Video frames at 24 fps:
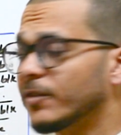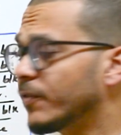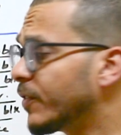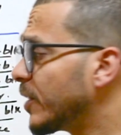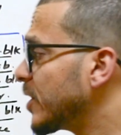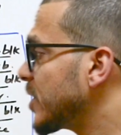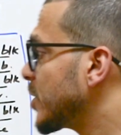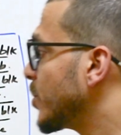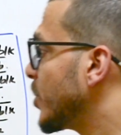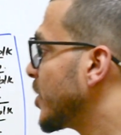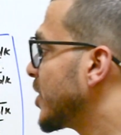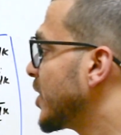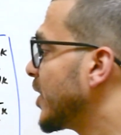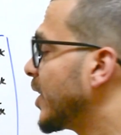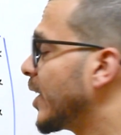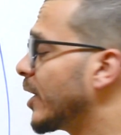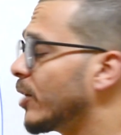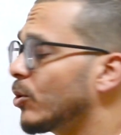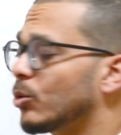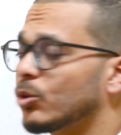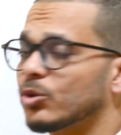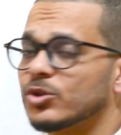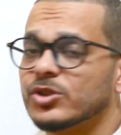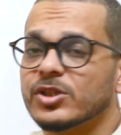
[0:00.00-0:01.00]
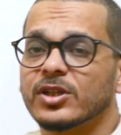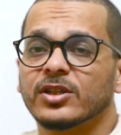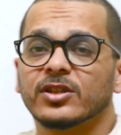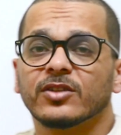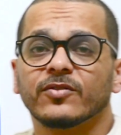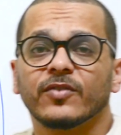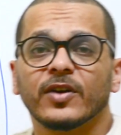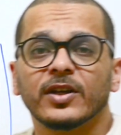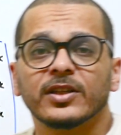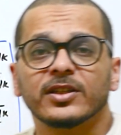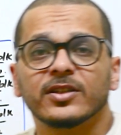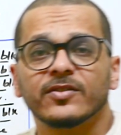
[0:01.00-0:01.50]
Reference material or
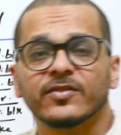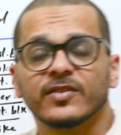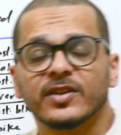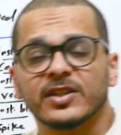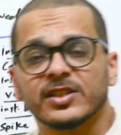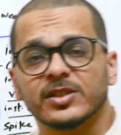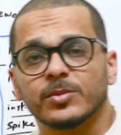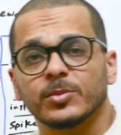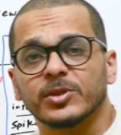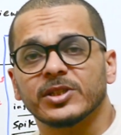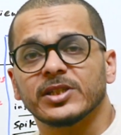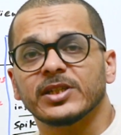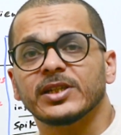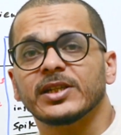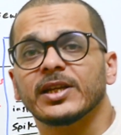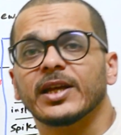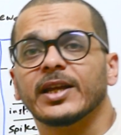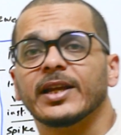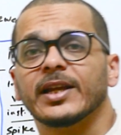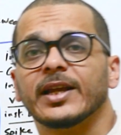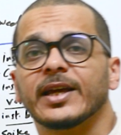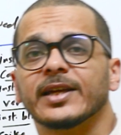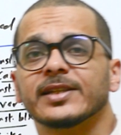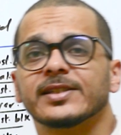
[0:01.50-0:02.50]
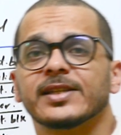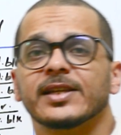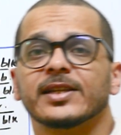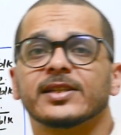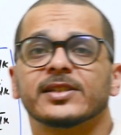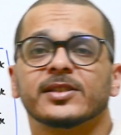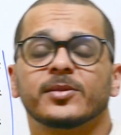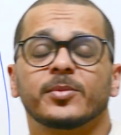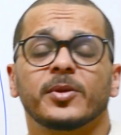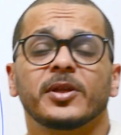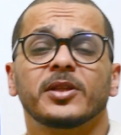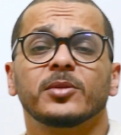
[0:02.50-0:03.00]
certified reference material, as I
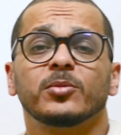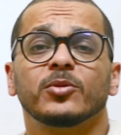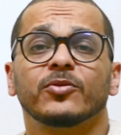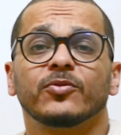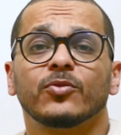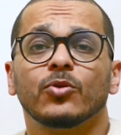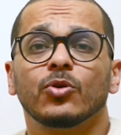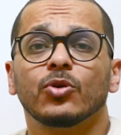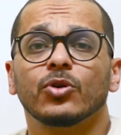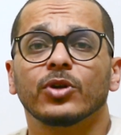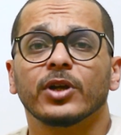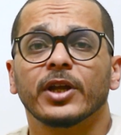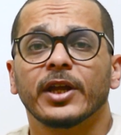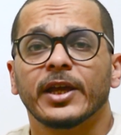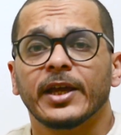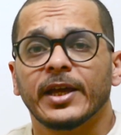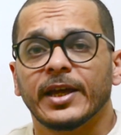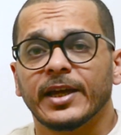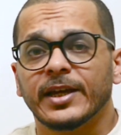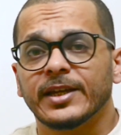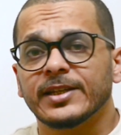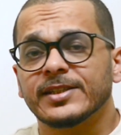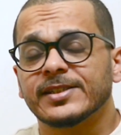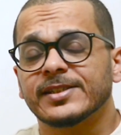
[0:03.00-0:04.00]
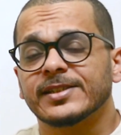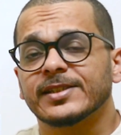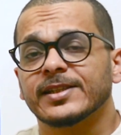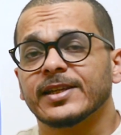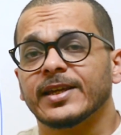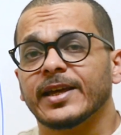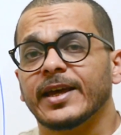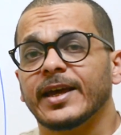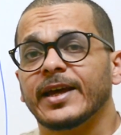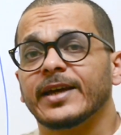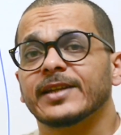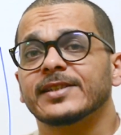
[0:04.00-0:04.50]
explained before,
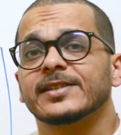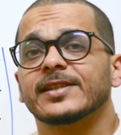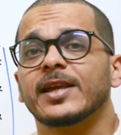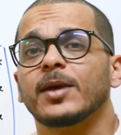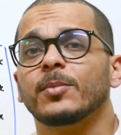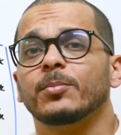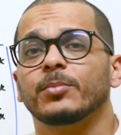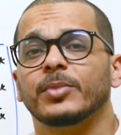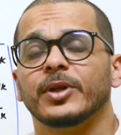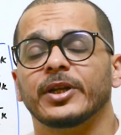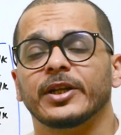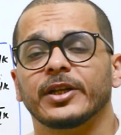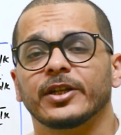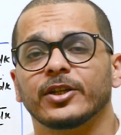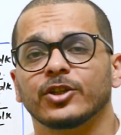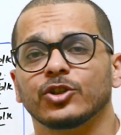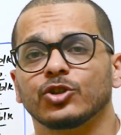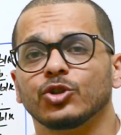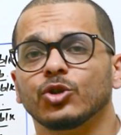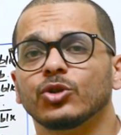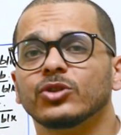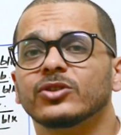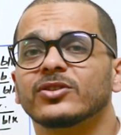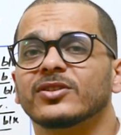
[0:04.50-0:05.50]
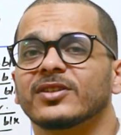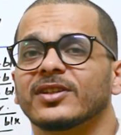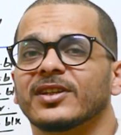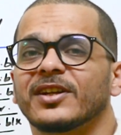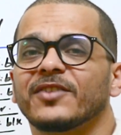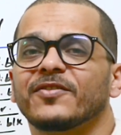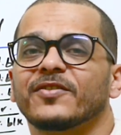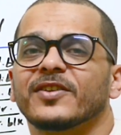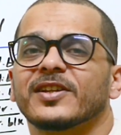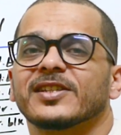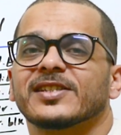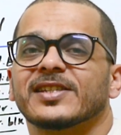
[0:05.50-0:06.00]
it's a sample, not
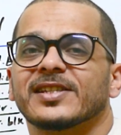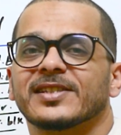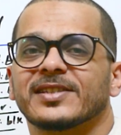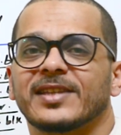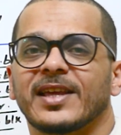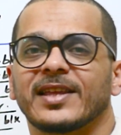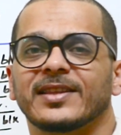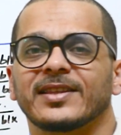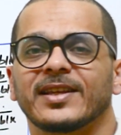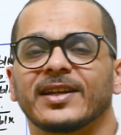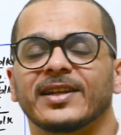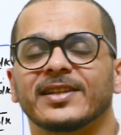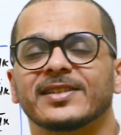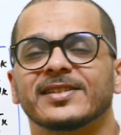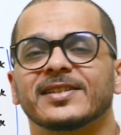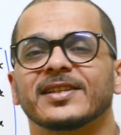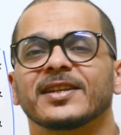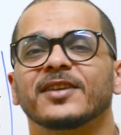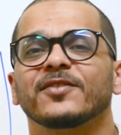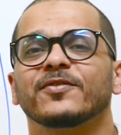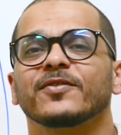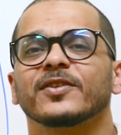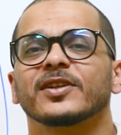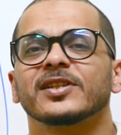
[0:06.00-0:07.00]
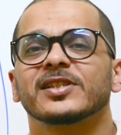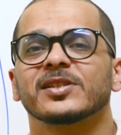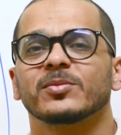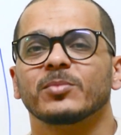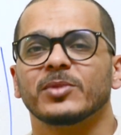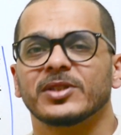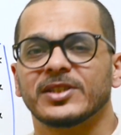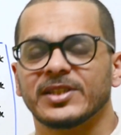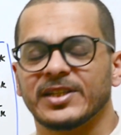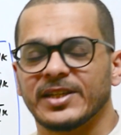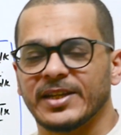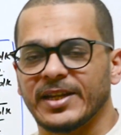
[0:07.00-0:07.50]
reference standard, it's reference
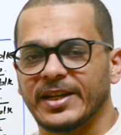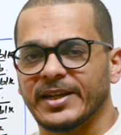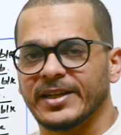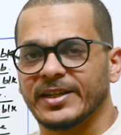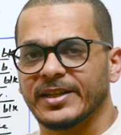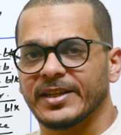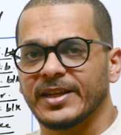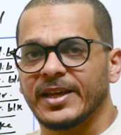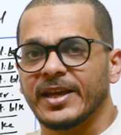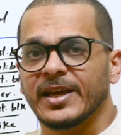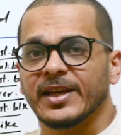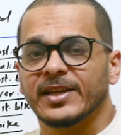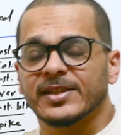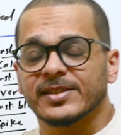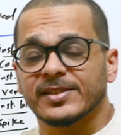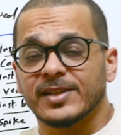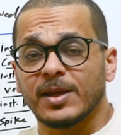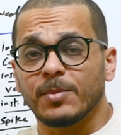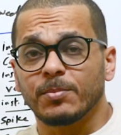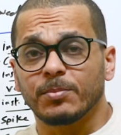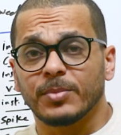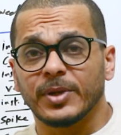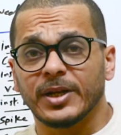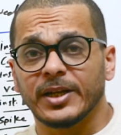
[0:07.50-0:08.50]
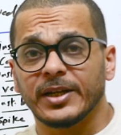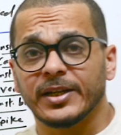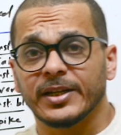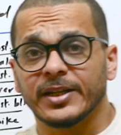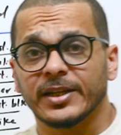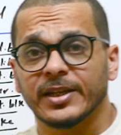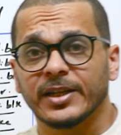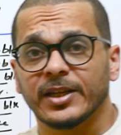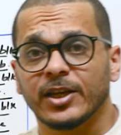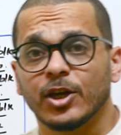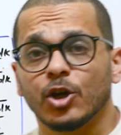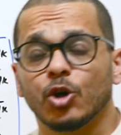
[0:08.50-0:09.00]
material. Sample
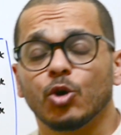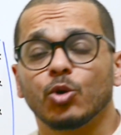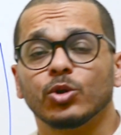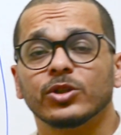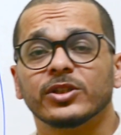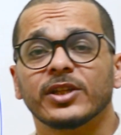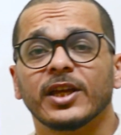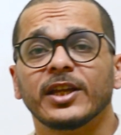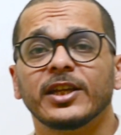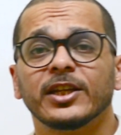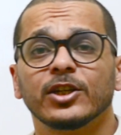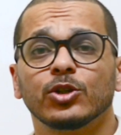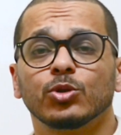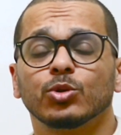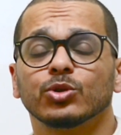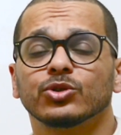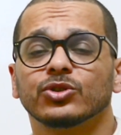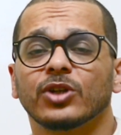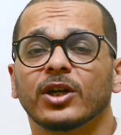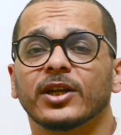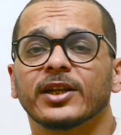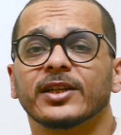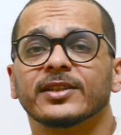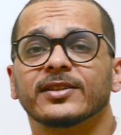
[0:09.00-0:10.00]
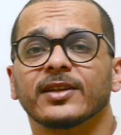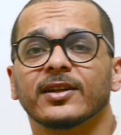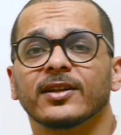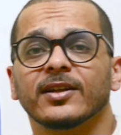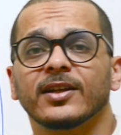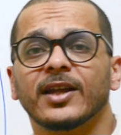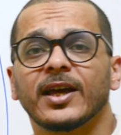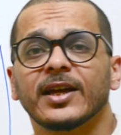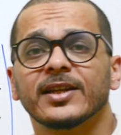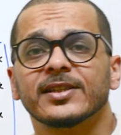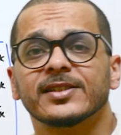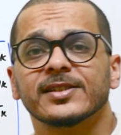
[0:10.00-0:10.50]
containing your target
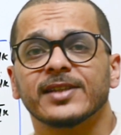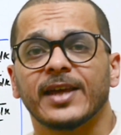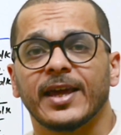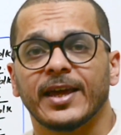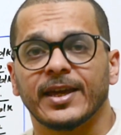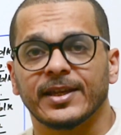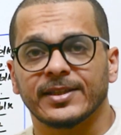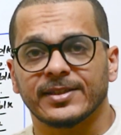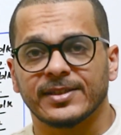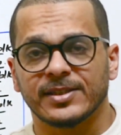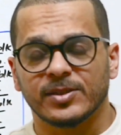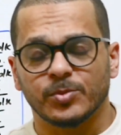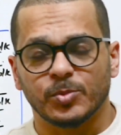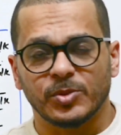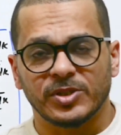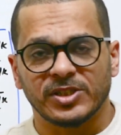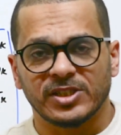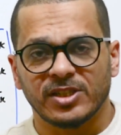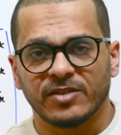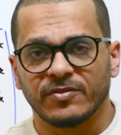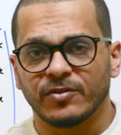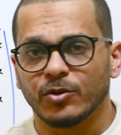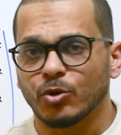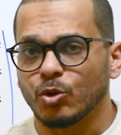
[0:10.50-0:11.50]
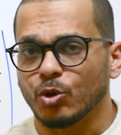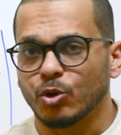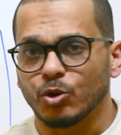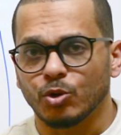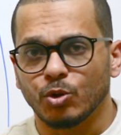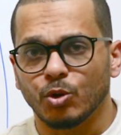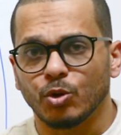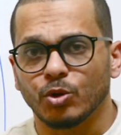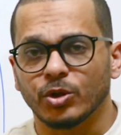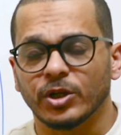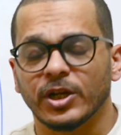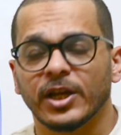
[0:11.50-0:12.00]
analytes at specific or
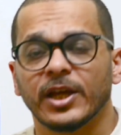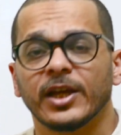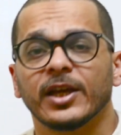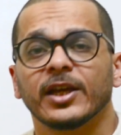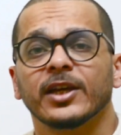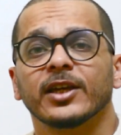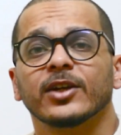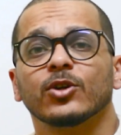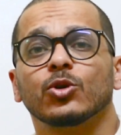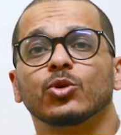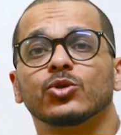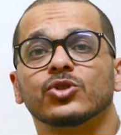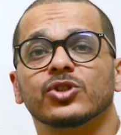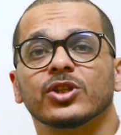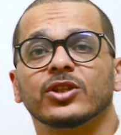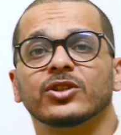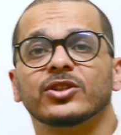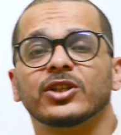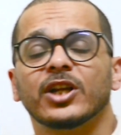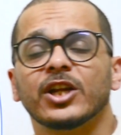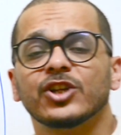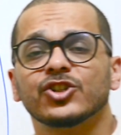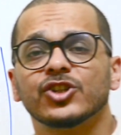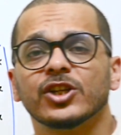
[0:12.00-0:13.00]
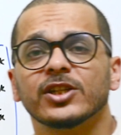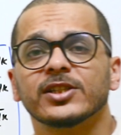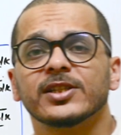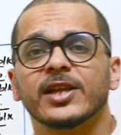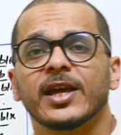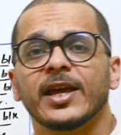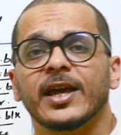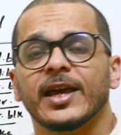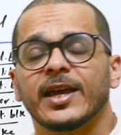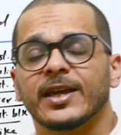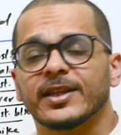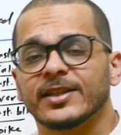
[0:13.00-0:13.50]
known concentrations,
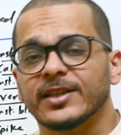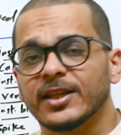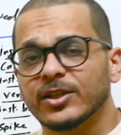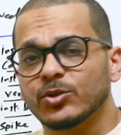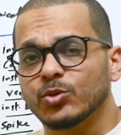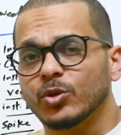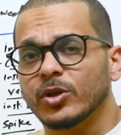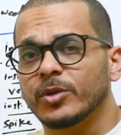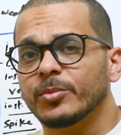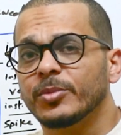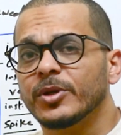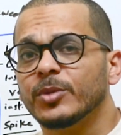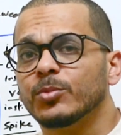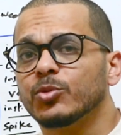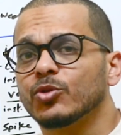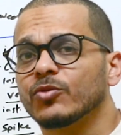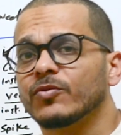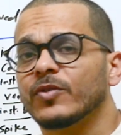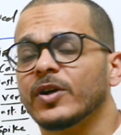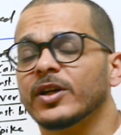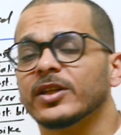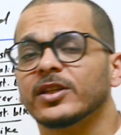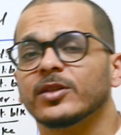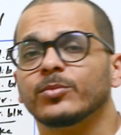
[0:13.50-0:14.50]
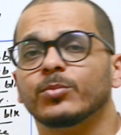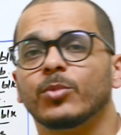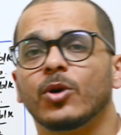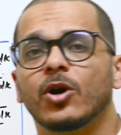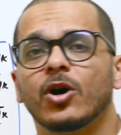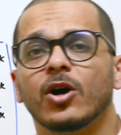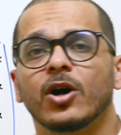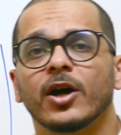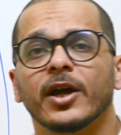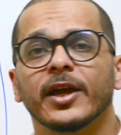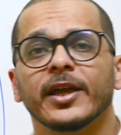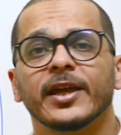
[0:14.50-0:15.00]
and that will be provided
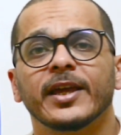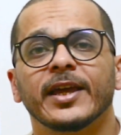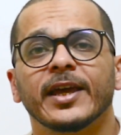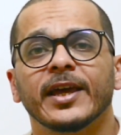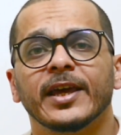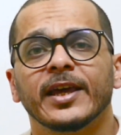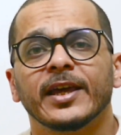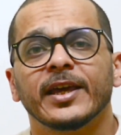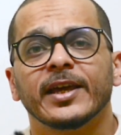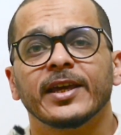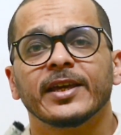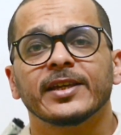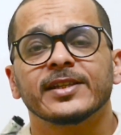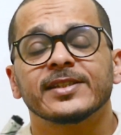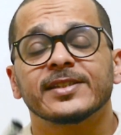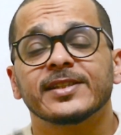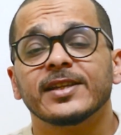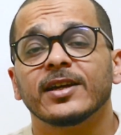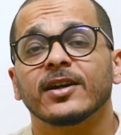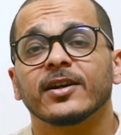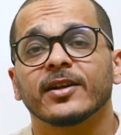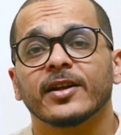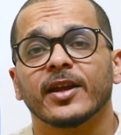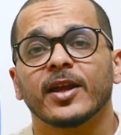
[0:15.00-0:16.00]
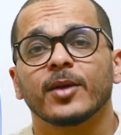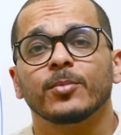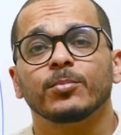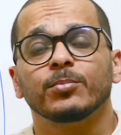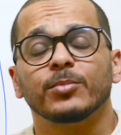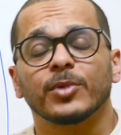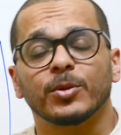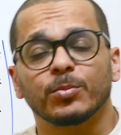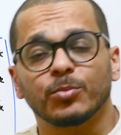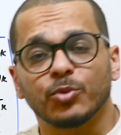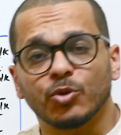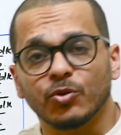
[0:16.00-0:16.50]
by
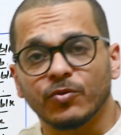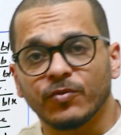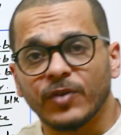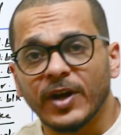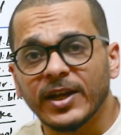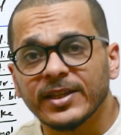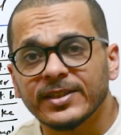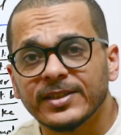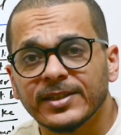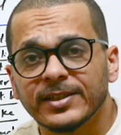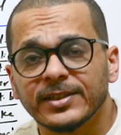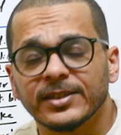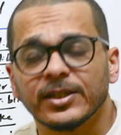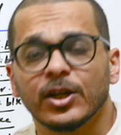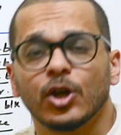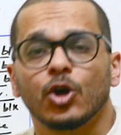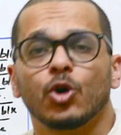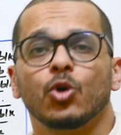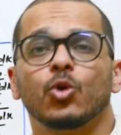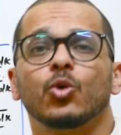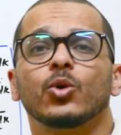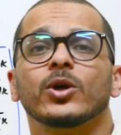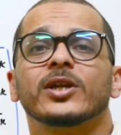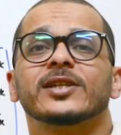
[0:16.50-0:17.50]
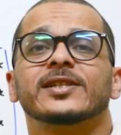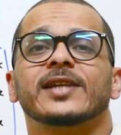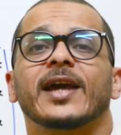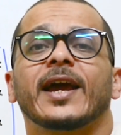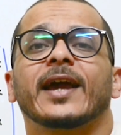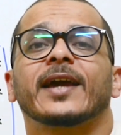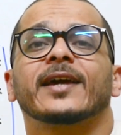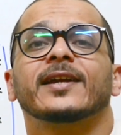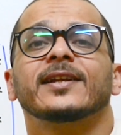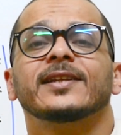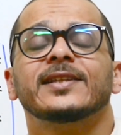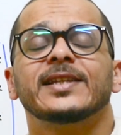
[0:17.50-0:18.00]
CRM provider who is
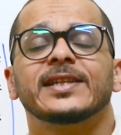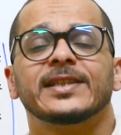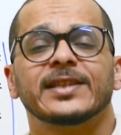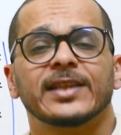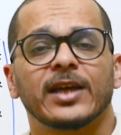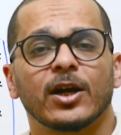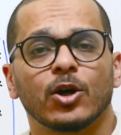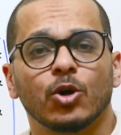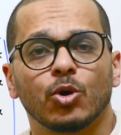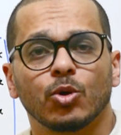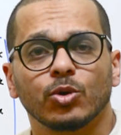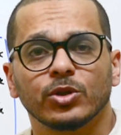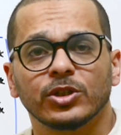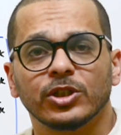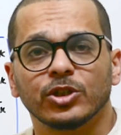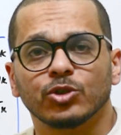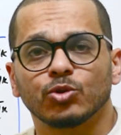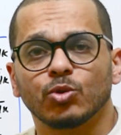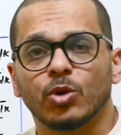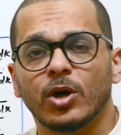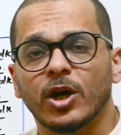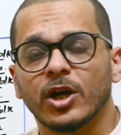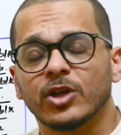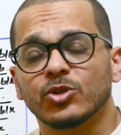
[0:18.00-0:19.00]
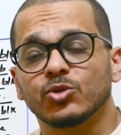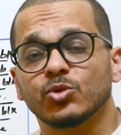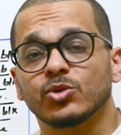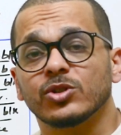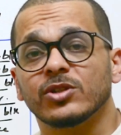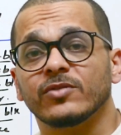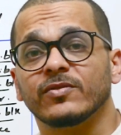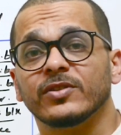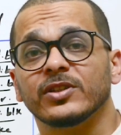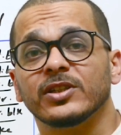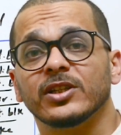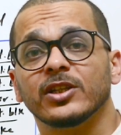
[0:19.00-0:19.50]
accredited according to ISO
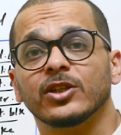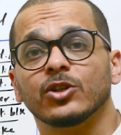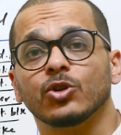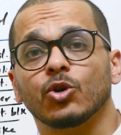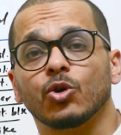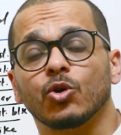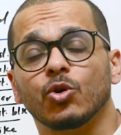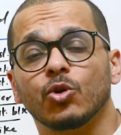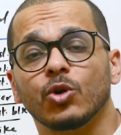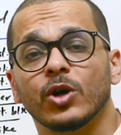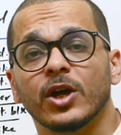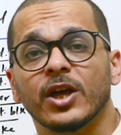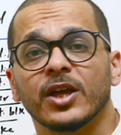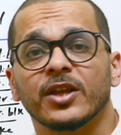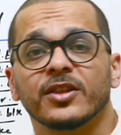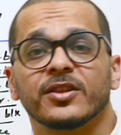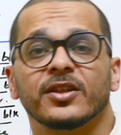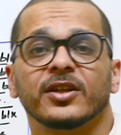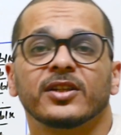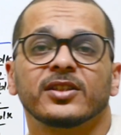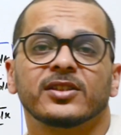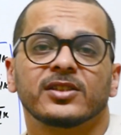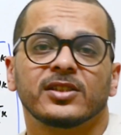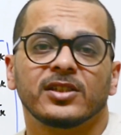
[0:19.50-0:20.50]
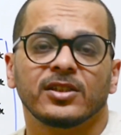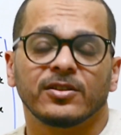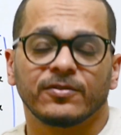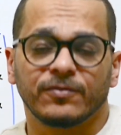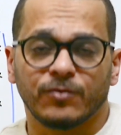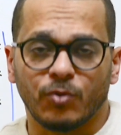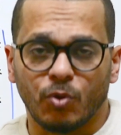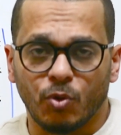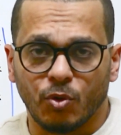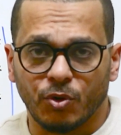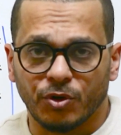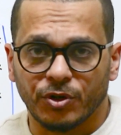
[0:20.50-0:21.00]

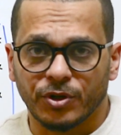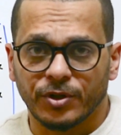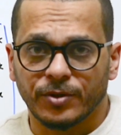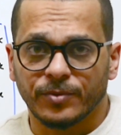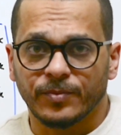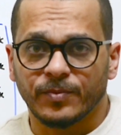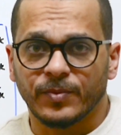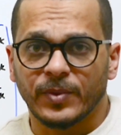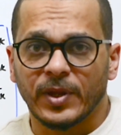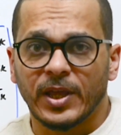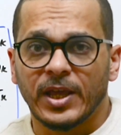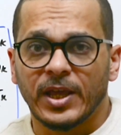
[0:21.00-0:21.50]
17034.